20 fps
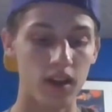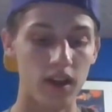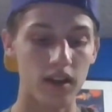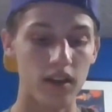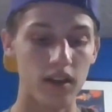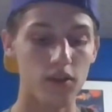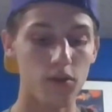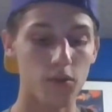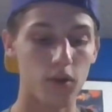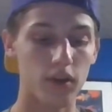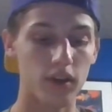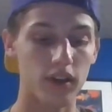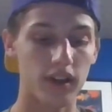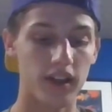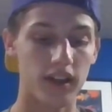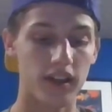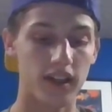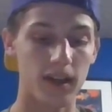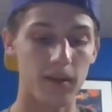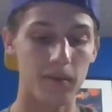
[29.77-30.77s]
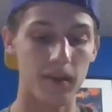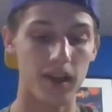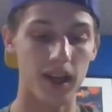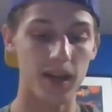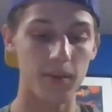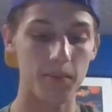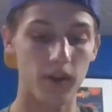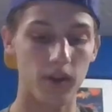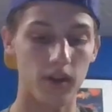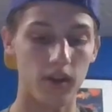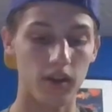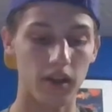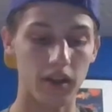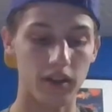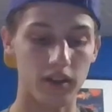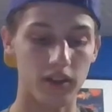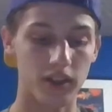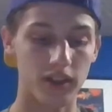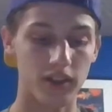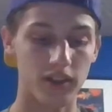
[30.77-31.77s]
This one kid named Abe Hall got
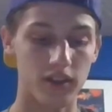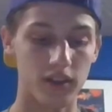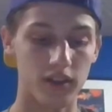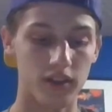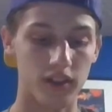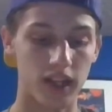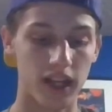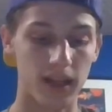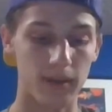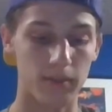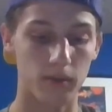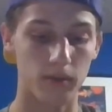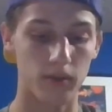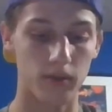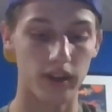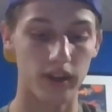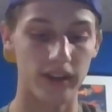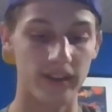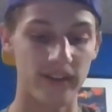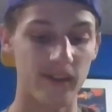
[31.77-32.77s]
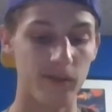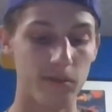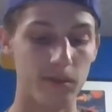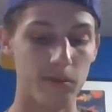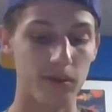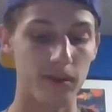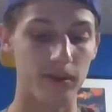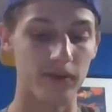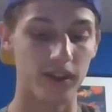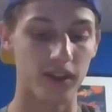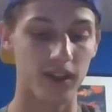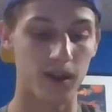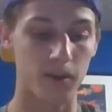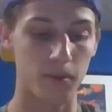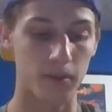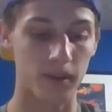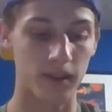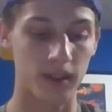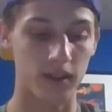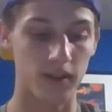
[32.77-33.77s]
the cheese touch in April, and nobody would even
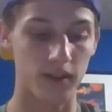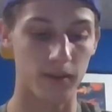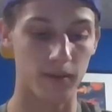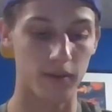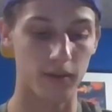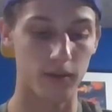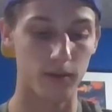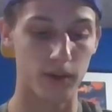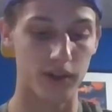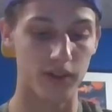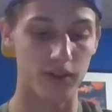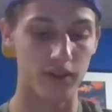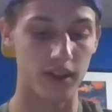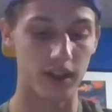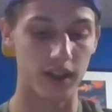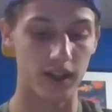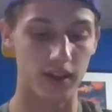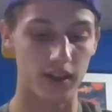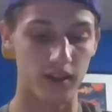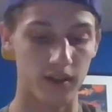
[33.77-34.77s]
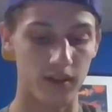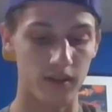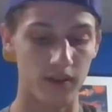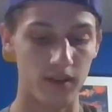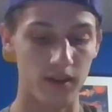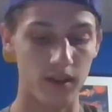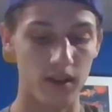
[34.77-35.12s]
come near him for the rest of the year.